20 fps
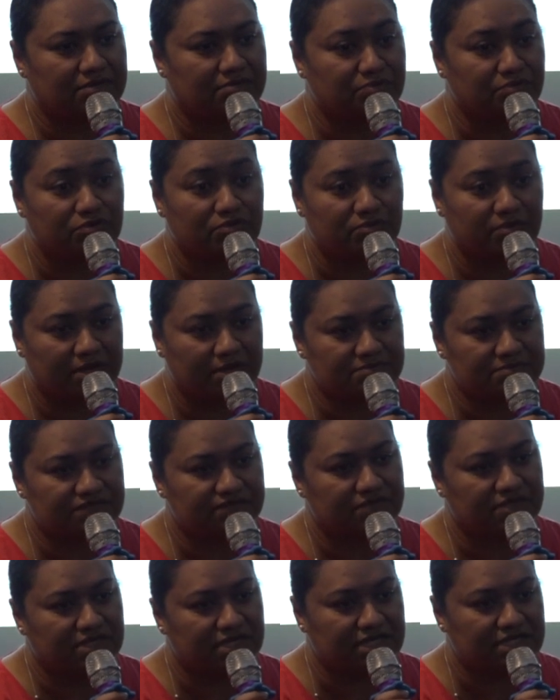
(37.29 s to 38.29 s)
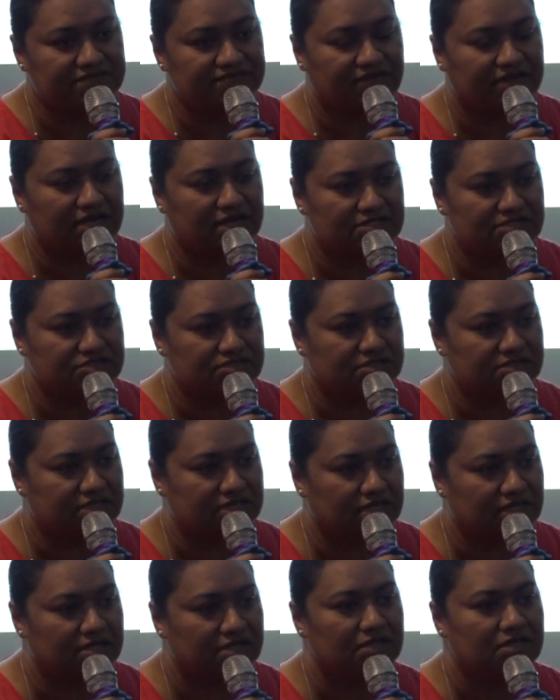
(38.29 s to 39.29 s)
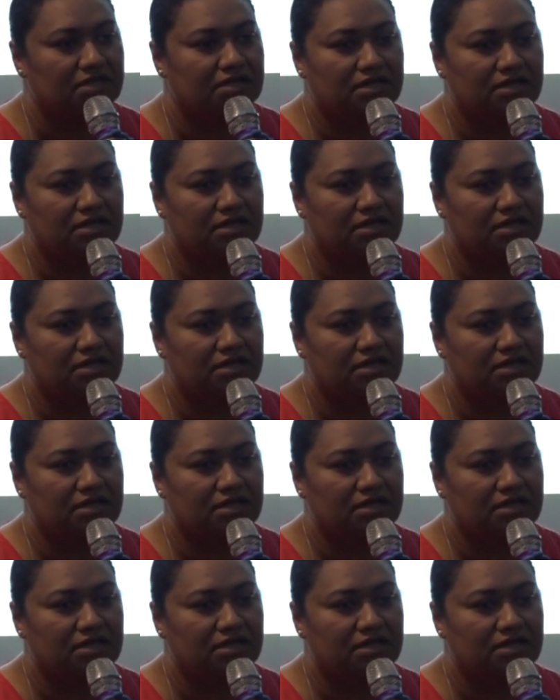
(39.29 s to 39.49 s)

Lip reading: programs for the next financial year.